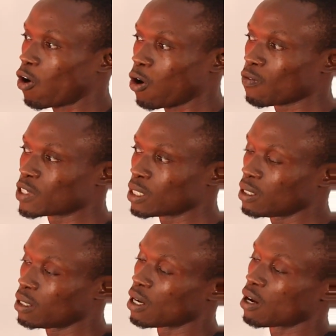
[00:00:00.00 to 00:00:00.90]
of
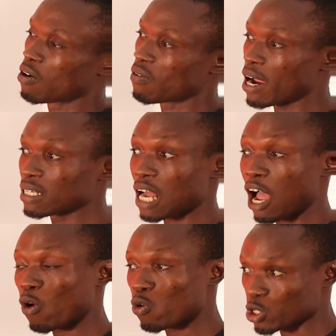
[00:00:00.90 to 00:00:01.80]
the right
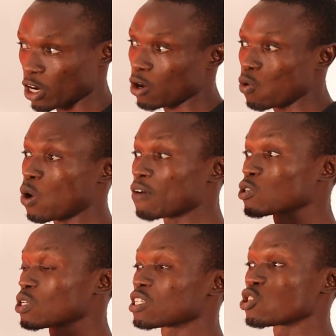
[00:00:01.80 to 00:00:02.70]
angle triangle, we have
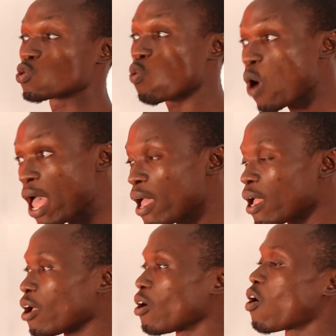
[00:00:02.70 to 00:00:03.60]
to take the
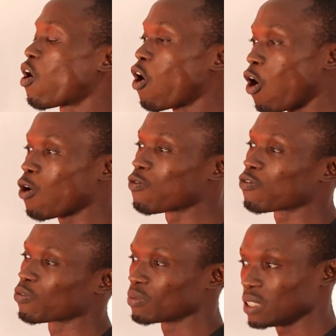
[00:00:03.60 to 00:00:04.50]
square
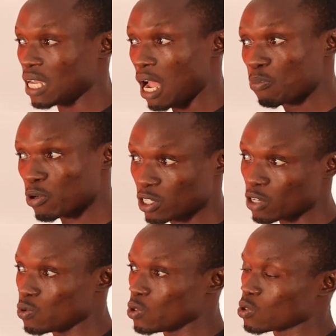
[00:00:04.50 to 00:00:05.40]
of the
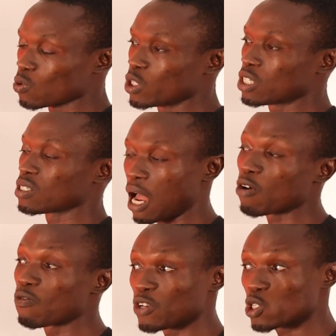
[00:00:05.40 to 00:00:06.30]
hypotenuse, which is the
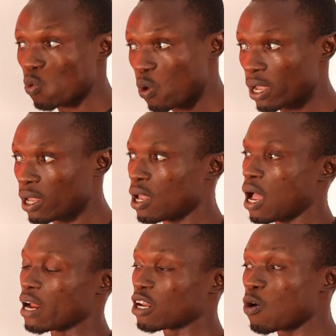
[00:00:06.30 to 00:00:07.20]
arrow of v square,
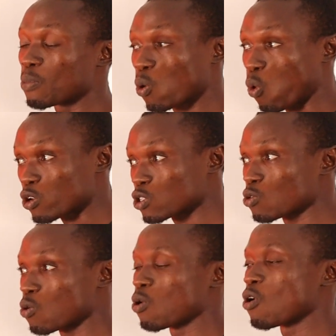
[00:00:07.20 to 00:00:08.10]
and that will be equal
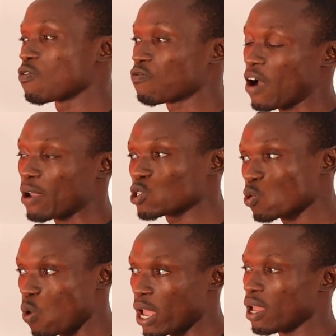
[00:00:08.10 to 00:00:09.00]
to 5
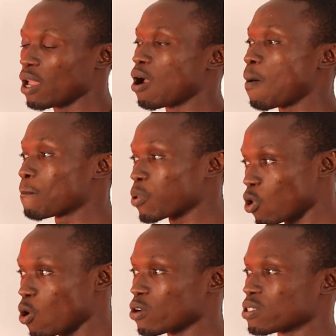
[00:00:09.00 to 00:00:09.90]
square
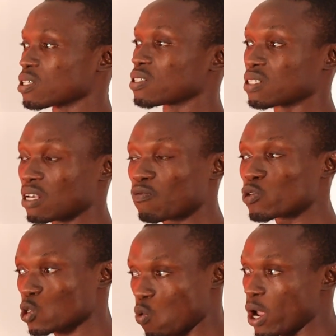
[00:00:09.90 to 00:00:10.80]
plus
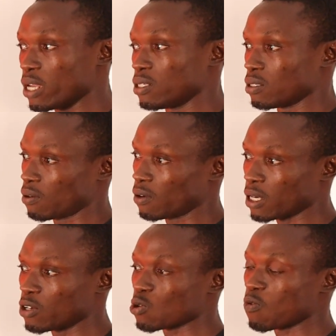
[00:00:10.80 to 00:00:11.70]
7 square.
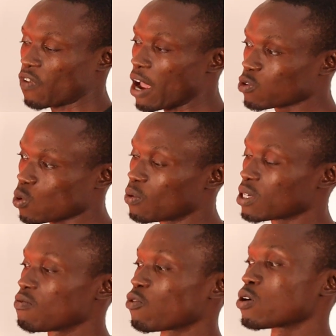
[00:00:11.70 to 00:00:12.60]
Okay, so 5 square will
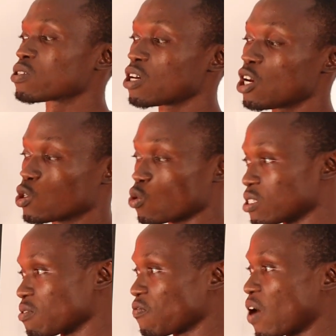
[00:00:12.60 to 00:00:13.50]
give us
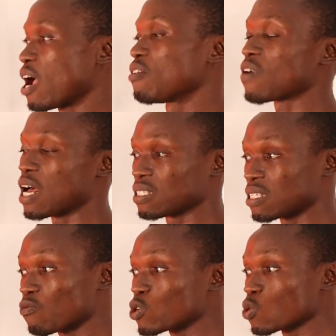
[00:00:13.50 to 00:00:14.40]
25 and
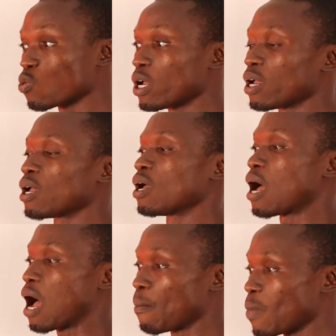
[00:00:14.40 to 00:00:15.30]
7 square
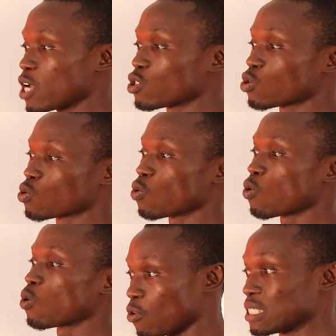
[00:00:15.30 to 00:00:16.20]
amounts
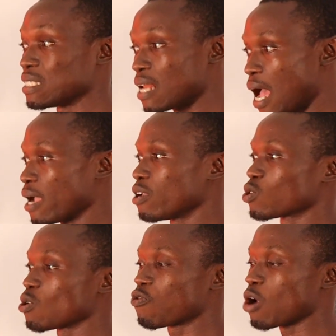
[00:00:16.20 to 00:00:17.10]
to 49.
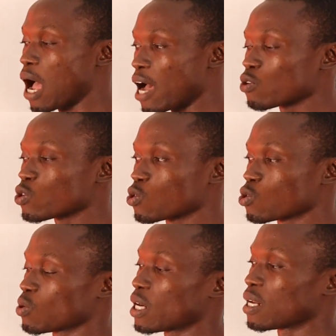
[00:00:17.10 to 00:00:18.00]
So if we add those
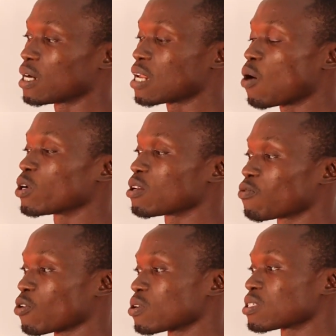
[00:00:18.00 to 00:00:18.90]
two together, that will
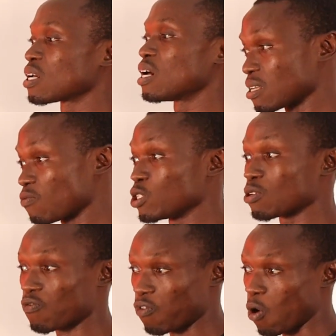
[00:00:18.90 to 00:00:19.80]
give us
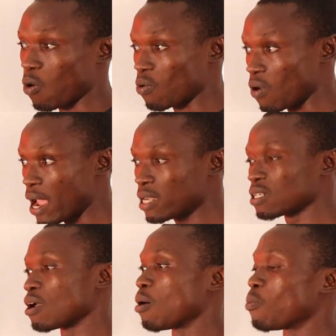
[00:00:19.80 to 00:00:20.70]
74,
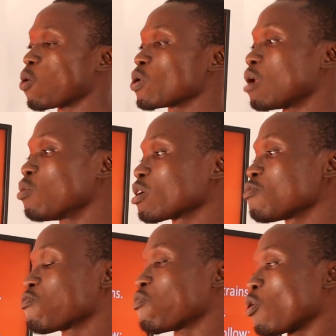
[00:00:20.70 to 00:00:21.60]
right? But we are
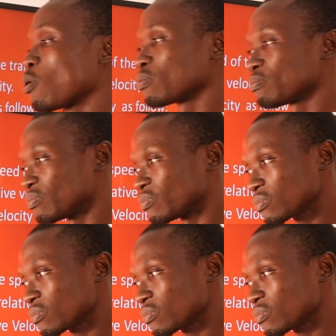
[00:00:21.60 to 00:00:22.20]
looking for